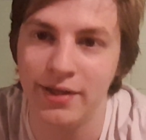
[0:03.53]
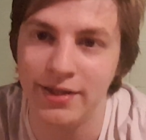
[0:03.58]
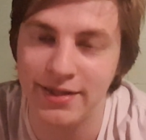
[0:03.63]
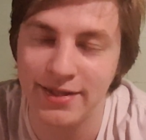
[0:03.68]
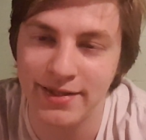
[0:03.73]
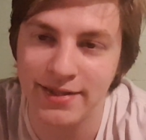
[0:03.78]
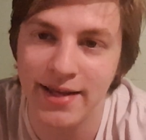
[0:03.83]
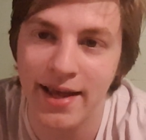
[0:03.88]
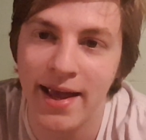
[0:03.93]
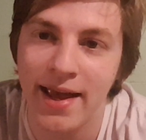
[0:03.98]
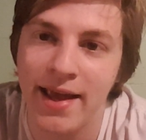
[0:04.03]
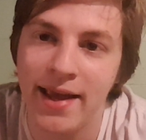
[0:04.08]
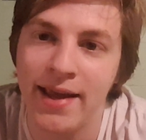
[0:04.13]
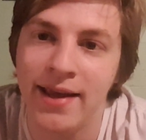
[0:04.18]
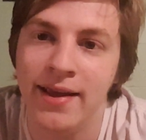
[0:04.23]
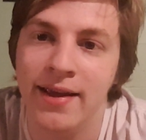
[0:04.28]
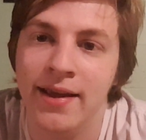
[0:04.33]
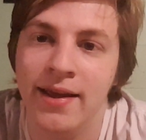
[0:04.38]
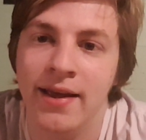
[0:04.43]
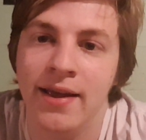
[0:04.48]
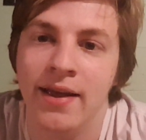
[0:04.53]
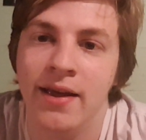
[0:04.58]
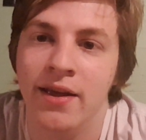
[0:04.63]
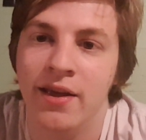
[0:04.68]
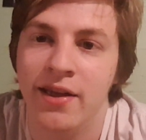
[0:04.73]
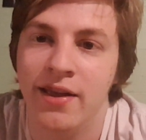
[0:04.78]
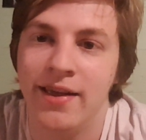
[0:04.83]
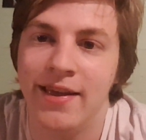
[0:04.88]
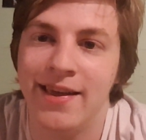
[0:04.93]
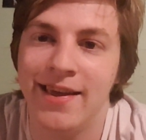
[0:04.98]
and today
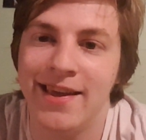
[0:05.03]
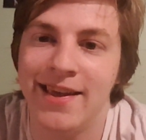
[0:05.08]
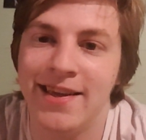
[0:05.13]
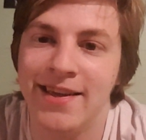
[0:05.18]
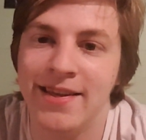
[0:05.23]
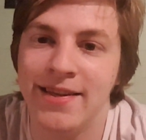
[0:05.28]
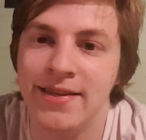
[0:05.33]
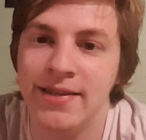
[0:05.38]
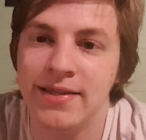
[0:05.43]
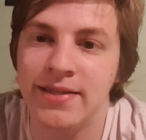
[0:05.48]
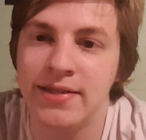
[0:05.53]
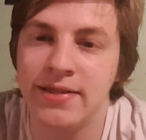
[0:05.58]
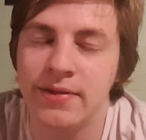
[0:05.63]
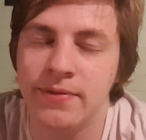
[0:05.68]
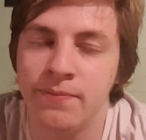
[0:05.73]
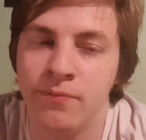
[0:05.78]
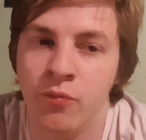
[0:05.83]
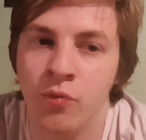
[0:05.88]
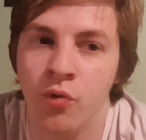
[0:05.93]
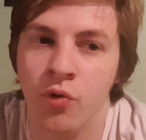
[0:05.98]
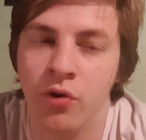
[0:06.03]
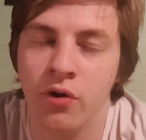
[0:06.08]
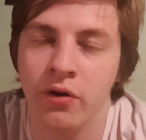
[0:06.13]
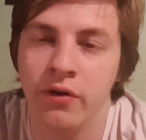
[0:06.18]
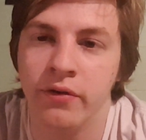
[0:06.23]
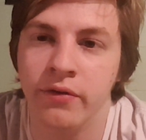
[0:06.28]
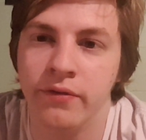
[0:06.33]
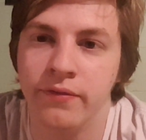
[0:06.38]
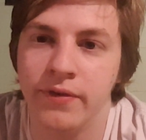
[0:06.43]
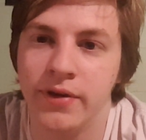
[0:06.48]
is
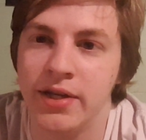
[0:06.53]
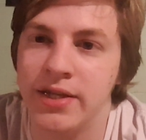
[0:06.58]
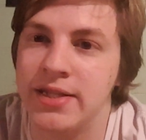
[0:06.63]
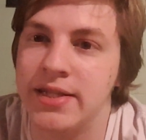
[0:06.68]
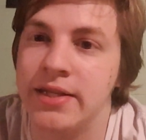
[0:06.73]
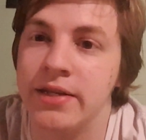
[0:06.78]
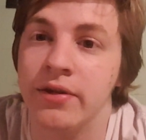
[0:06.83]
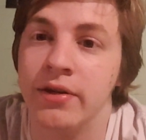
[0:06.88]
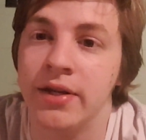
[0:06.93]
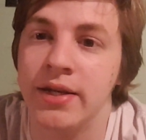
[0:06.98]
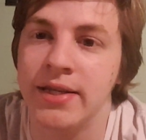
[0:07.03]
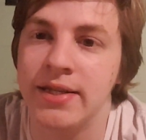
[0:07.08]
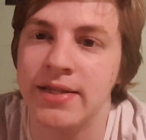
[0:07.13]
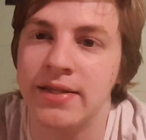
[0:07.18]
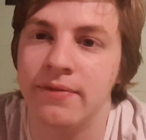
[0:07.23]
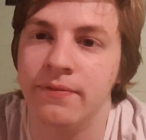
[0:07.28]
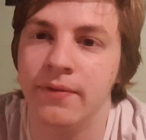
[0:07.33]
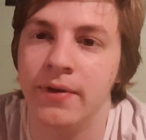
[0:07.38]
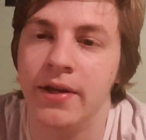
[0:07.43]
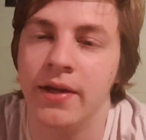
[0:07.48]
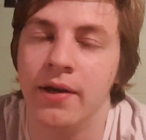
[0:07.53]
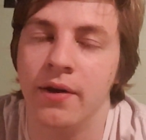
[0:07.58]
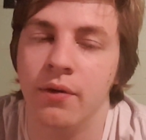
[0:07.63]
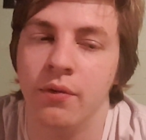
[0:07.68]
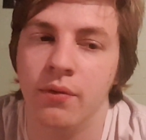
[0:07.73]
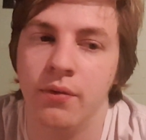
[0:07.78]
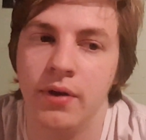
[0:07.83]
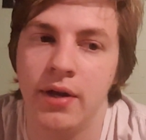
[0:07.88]
more of a serious video.